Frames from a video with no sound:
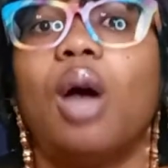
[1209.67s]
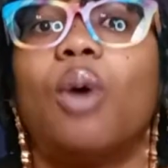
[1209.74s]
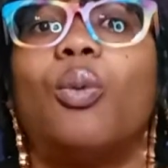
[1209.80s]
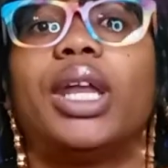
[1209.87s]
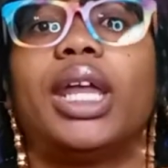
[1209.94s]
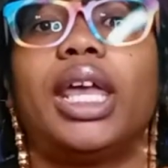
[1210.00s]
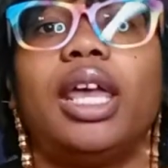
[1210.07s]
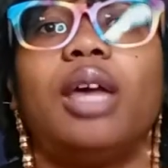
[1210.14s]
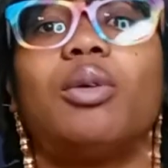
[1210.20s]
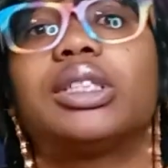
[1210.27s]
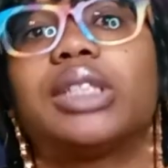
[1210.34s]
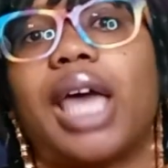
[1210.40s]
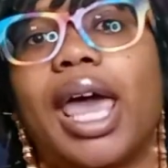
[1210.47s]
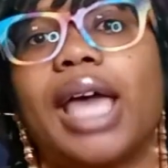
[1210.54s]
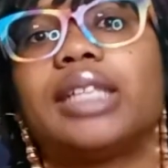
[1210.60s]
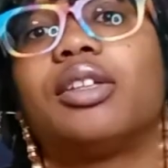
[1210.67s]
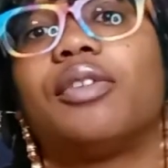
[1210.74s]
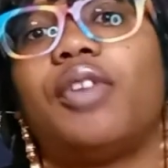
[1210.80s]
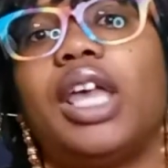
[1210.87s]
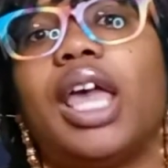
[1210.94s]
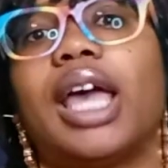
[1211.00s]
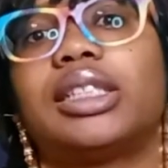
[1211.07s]
when he was asked if
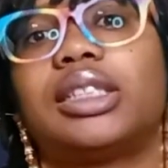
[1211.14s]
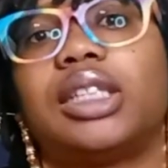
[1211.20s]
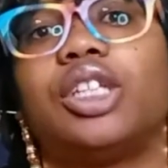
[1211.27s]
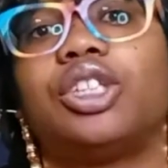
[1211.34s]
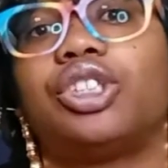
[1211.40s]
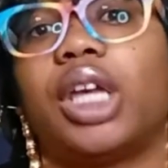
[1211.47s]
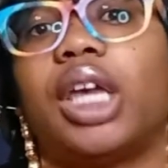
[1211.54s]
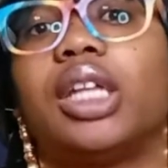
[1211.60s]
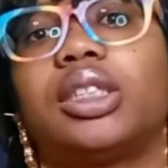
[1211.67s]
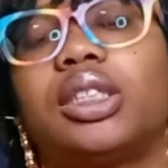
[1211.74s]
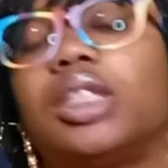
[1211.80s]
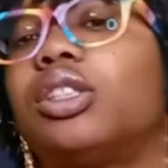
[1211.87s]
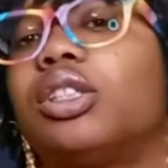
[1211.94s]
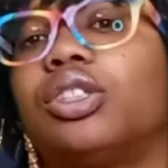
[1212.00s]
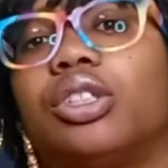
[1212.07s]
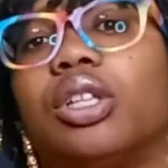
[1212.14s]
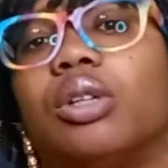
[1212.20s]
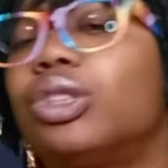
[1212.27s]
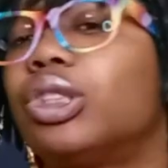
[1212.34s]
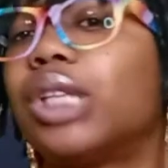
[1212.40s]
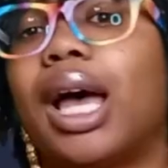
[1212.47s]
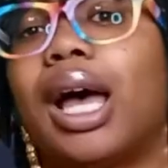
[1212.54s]
he has seen Shayna since the show,
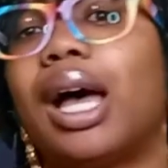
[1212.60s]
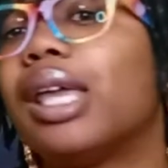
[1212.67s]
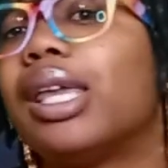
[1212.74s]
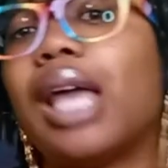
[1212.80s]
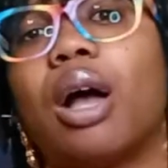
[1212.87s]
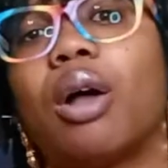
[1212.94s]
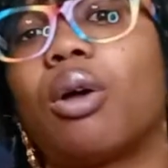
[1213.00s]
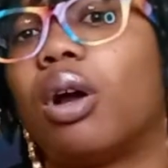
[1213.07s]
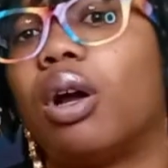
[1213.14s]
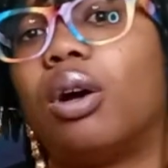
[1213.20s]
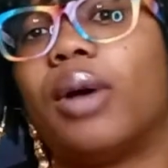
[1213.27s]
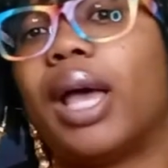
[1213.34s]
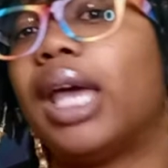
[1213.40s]
child, y'all grown.